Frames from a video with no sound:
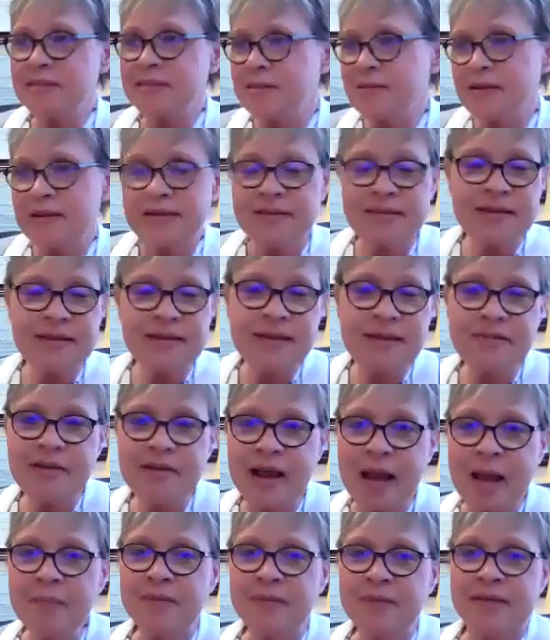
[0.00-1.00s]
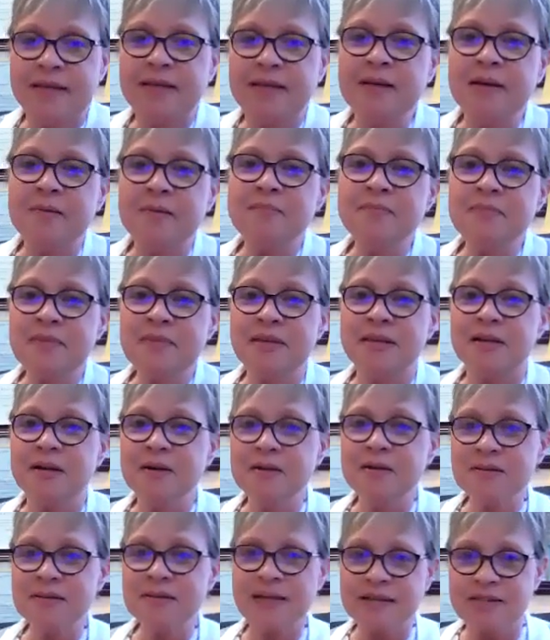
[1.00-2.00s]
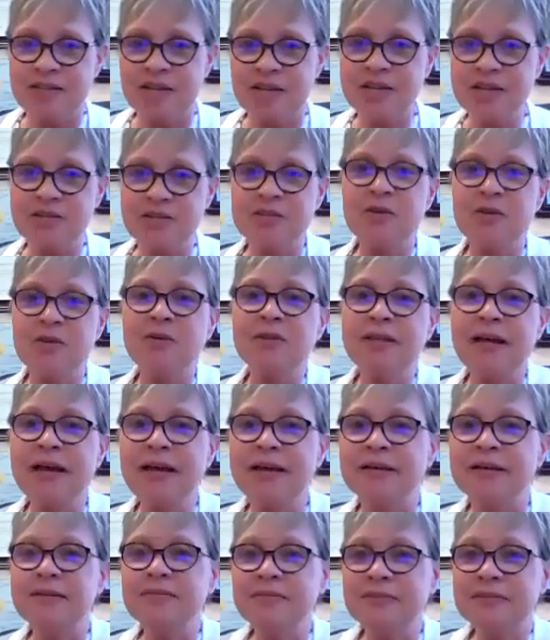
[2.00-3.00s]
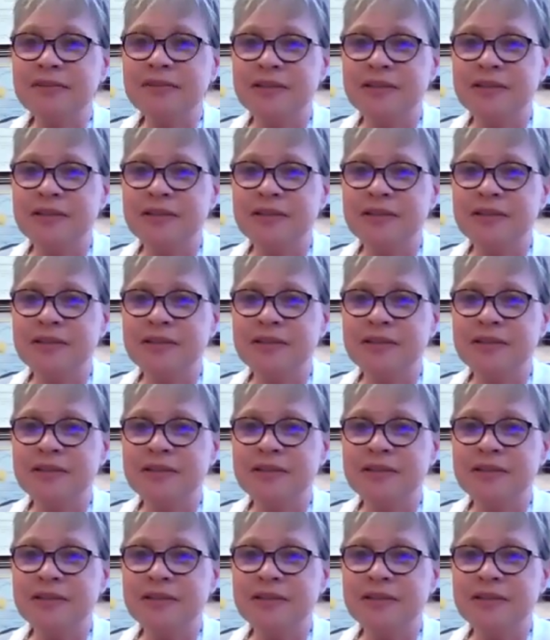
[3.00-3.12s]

thing ever happened to him, you know, like changed his whole life,